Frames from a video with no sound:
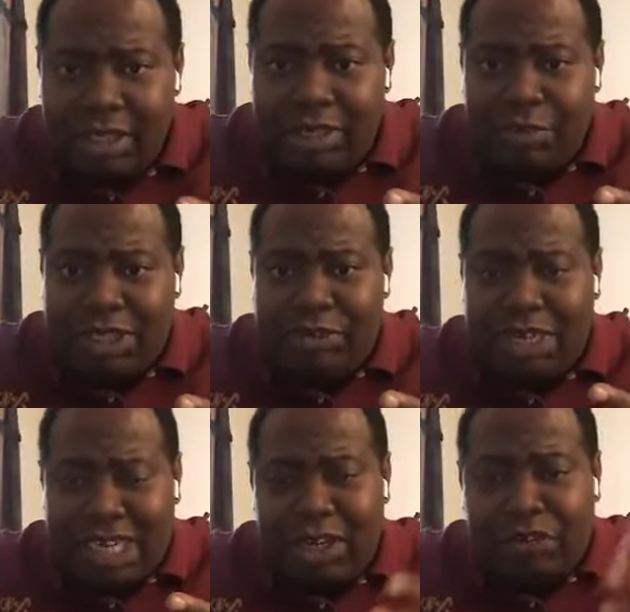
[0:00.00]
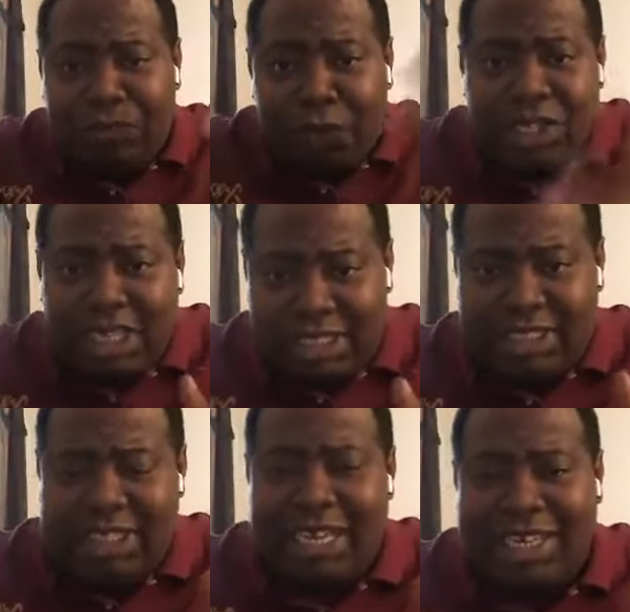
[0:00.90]
in a lot of
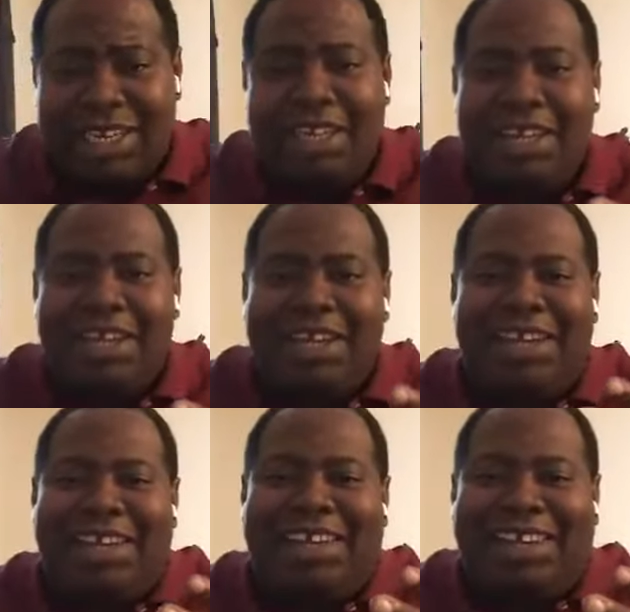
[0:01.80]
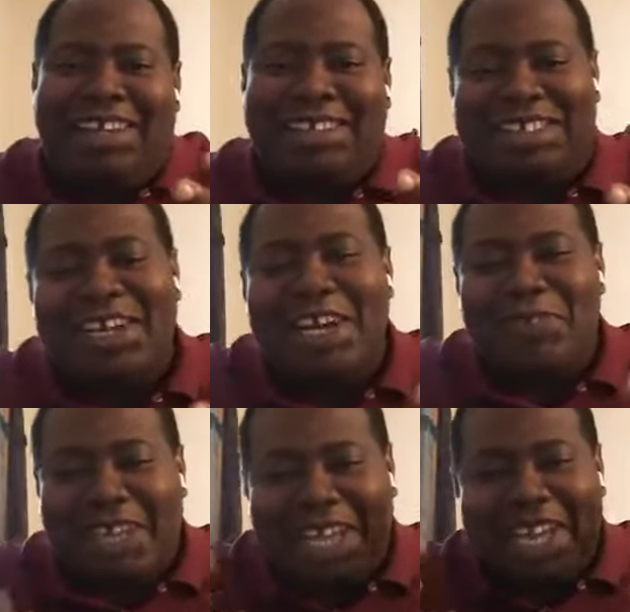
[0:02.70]
projects, and
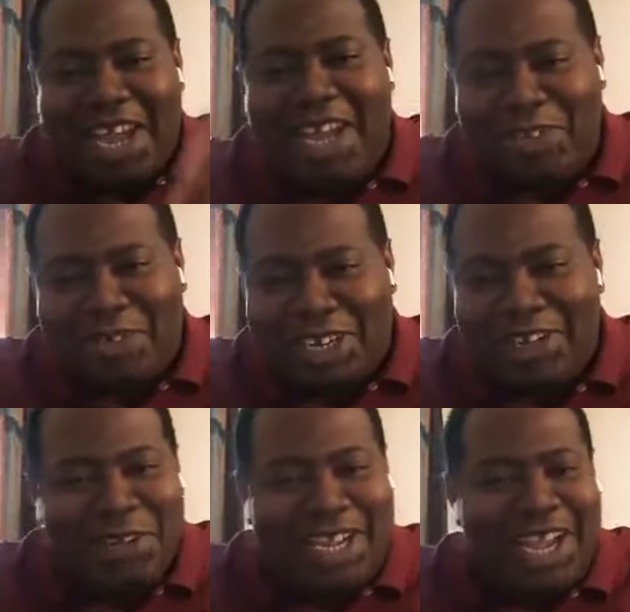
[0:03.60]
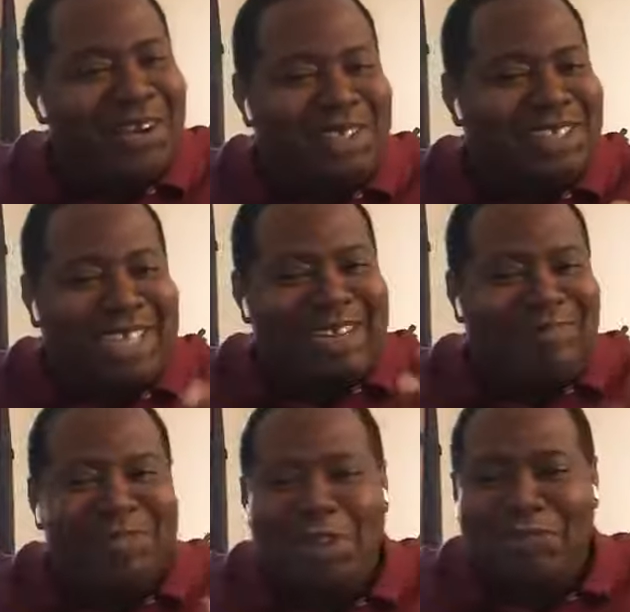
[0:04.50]
we learned the hard way. You cannot
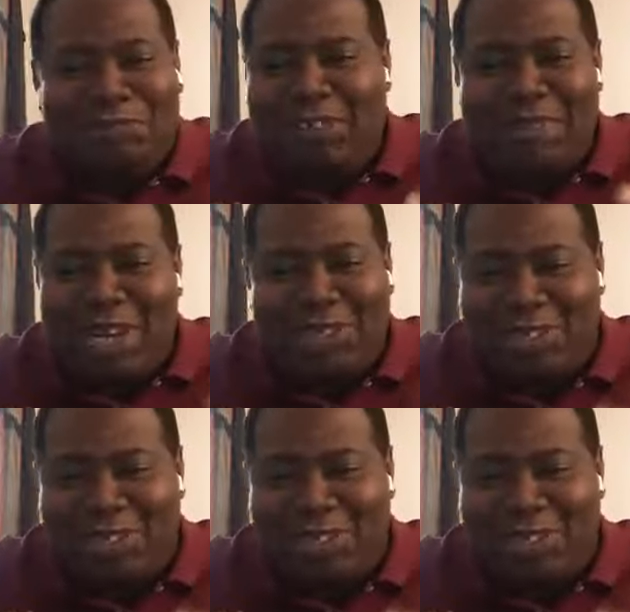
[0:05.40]
give free money to